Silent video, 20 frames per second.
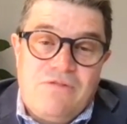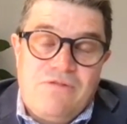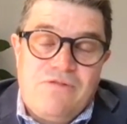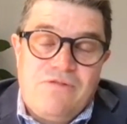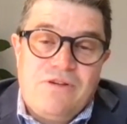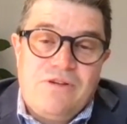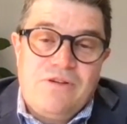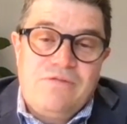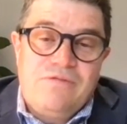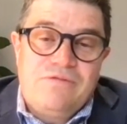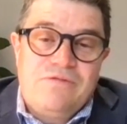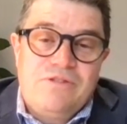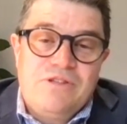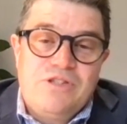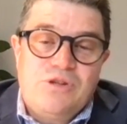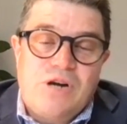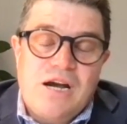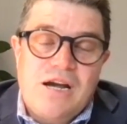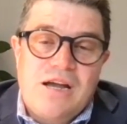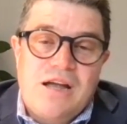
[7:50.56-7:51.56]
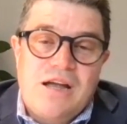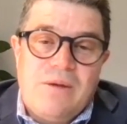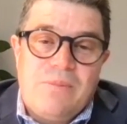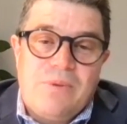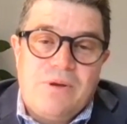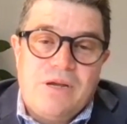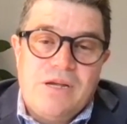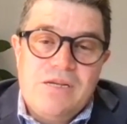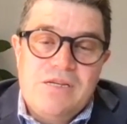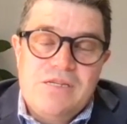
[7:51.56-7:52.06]
for drug
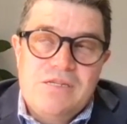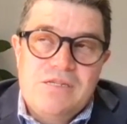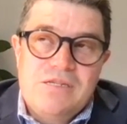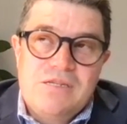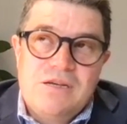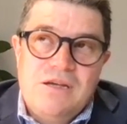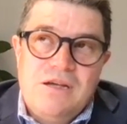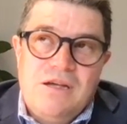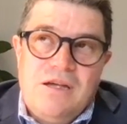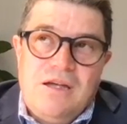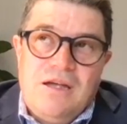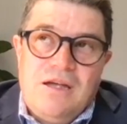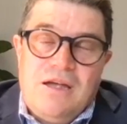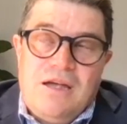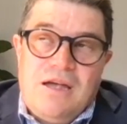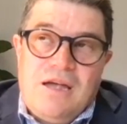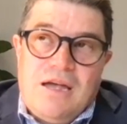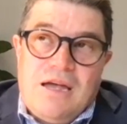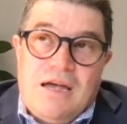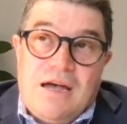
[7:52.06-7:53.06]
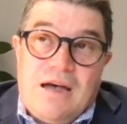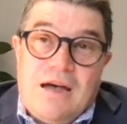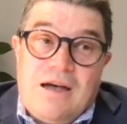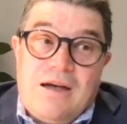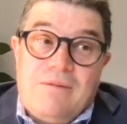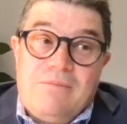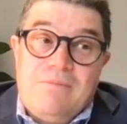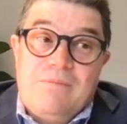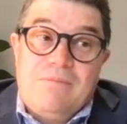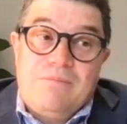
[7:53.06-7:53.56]
companies,
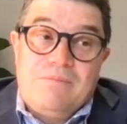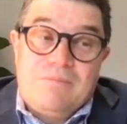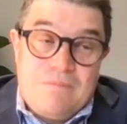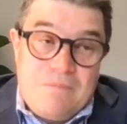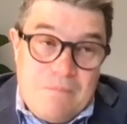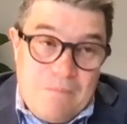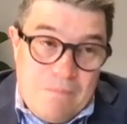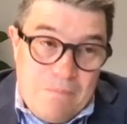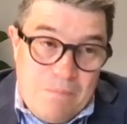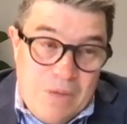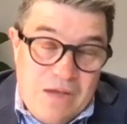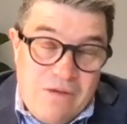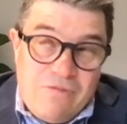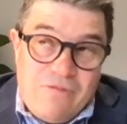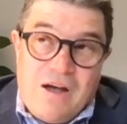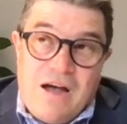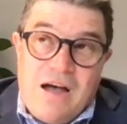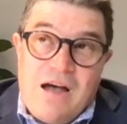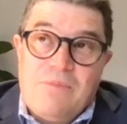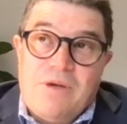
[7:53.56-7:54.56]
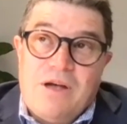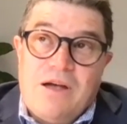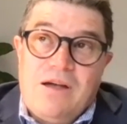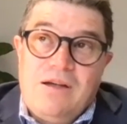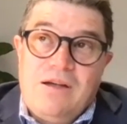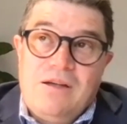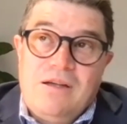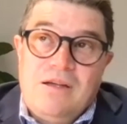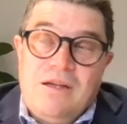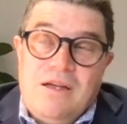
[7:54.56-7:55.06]
big
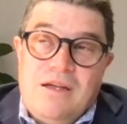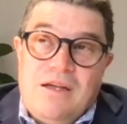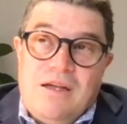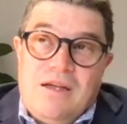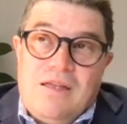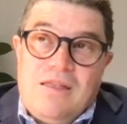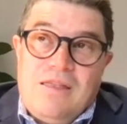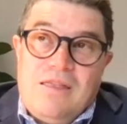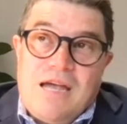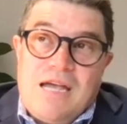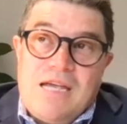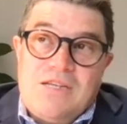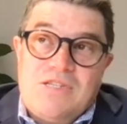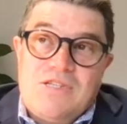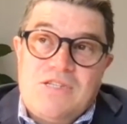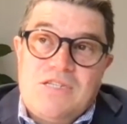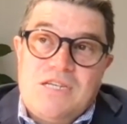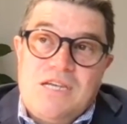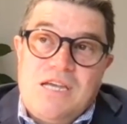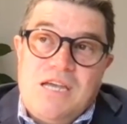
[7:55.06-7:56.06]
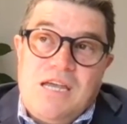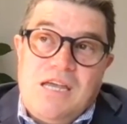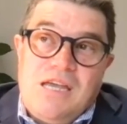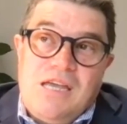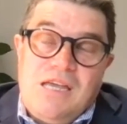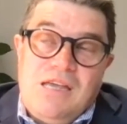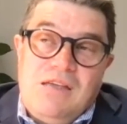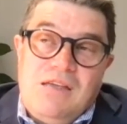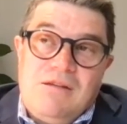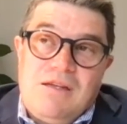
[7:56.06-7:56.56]
pharma, they
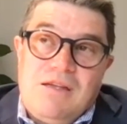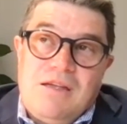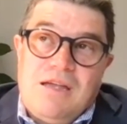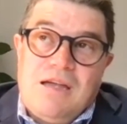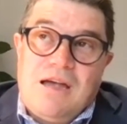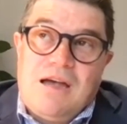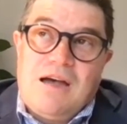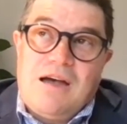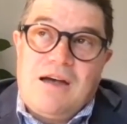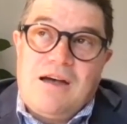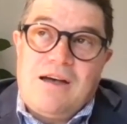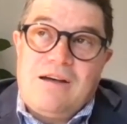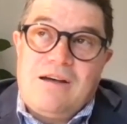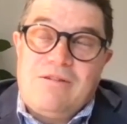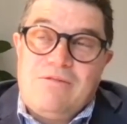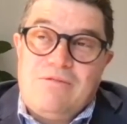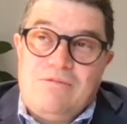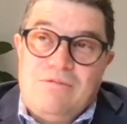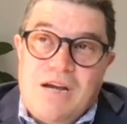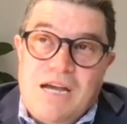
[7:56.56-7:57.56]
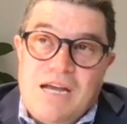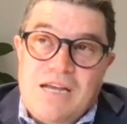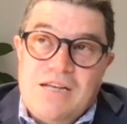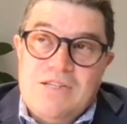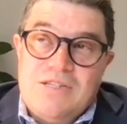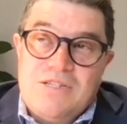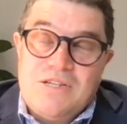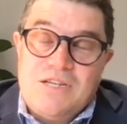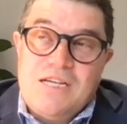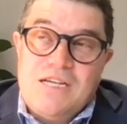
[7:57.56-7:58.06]
see rare
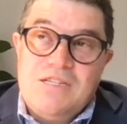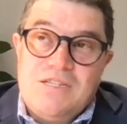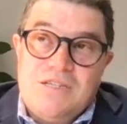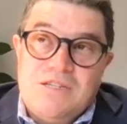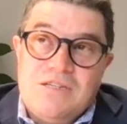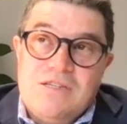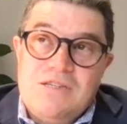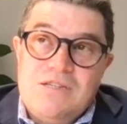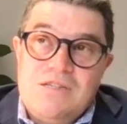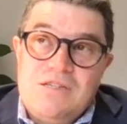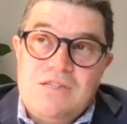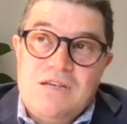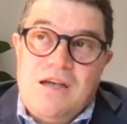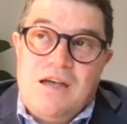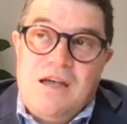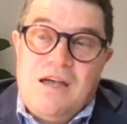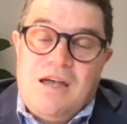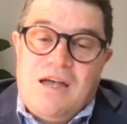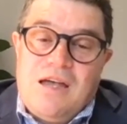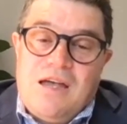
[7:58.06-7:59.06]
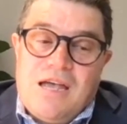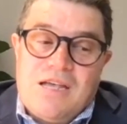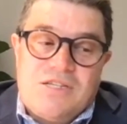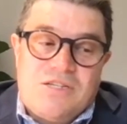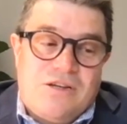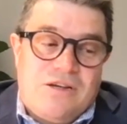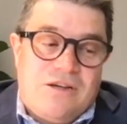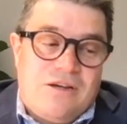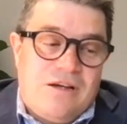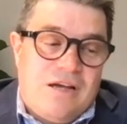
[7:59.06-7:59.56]
diseases as
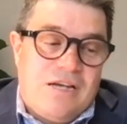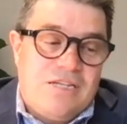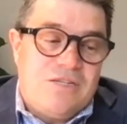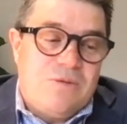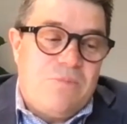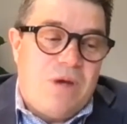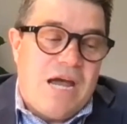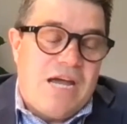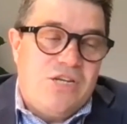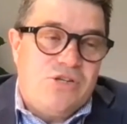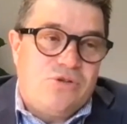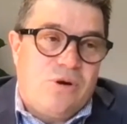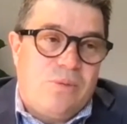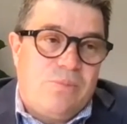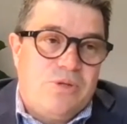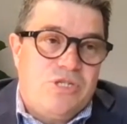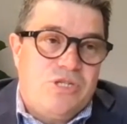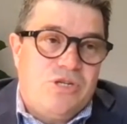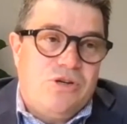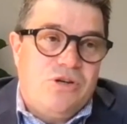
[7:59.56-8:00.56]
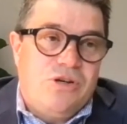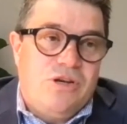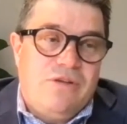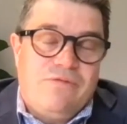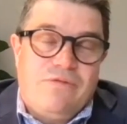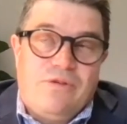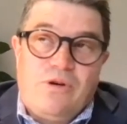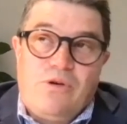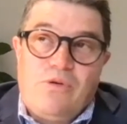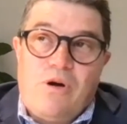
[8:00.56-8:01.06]
a major opportunity
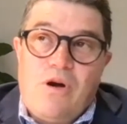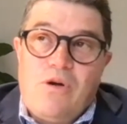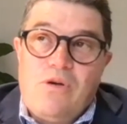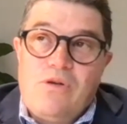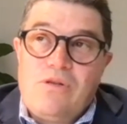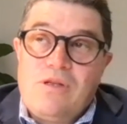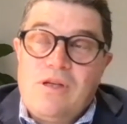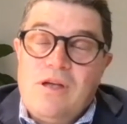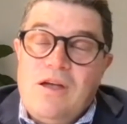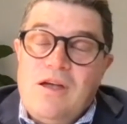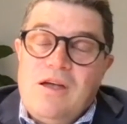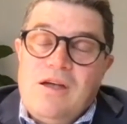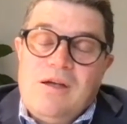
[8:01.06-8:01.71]
for growth,